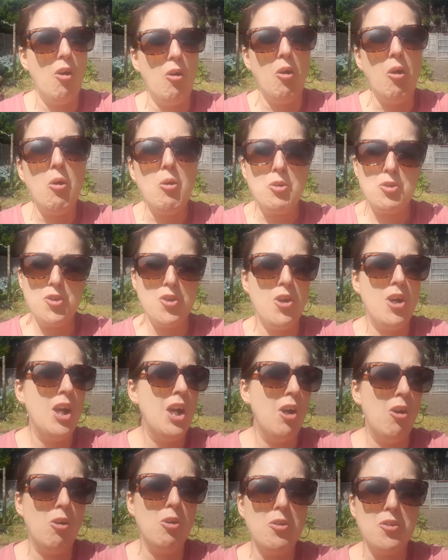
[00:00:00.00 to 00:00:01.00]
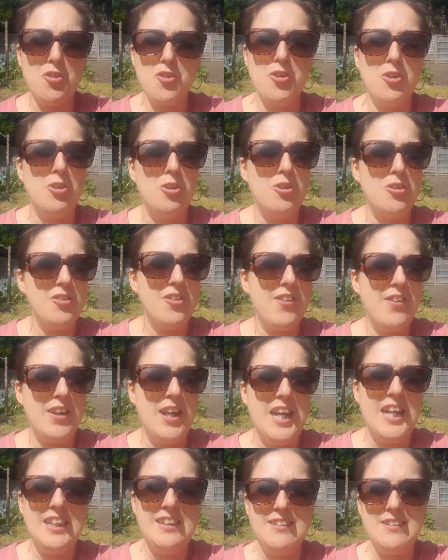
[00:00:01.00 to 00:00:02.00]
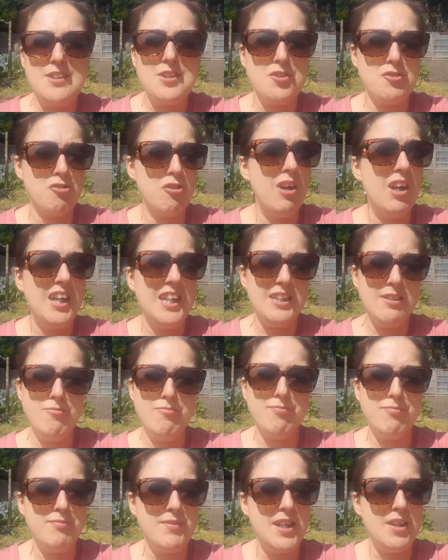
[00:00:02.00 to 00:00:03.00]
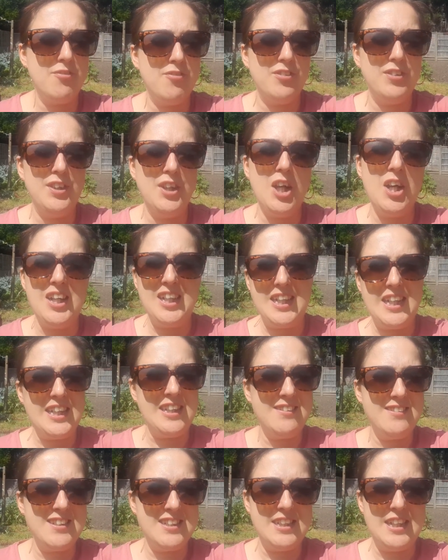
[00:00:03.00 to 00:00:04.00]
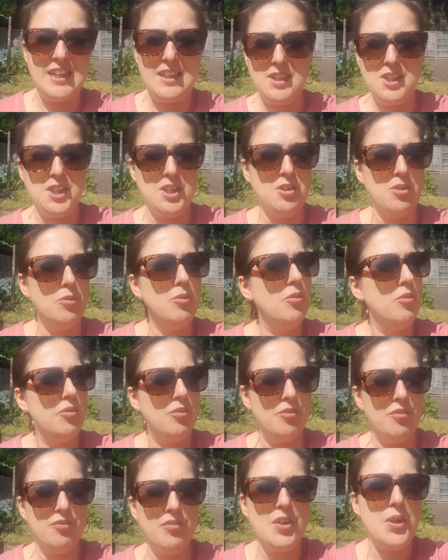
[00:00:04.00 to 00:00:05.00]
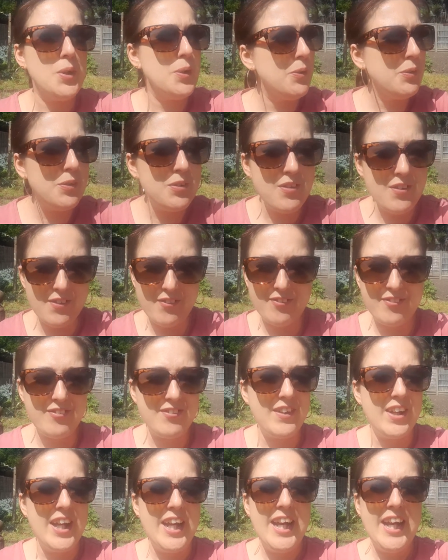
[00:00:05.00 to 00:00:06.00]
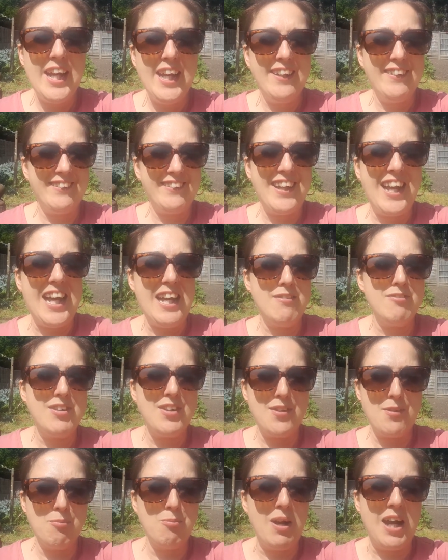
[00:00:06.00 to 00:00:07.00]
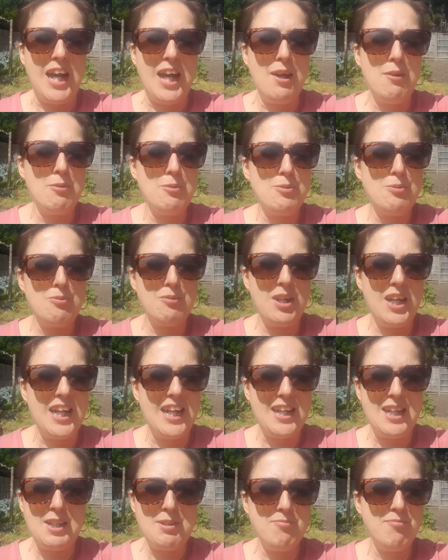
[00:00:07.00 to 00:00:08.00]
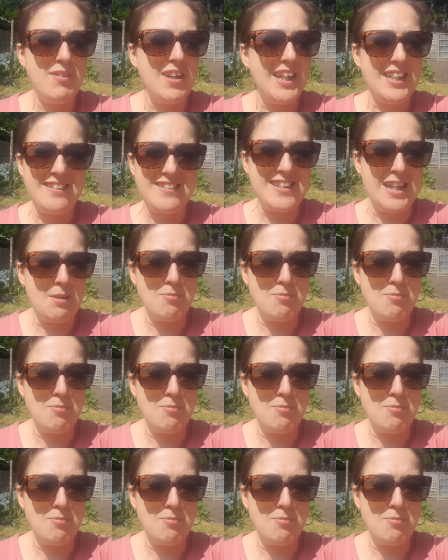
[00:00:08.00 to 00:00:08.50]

all, uh, all sorts and try different like international foods there as well. Um, it's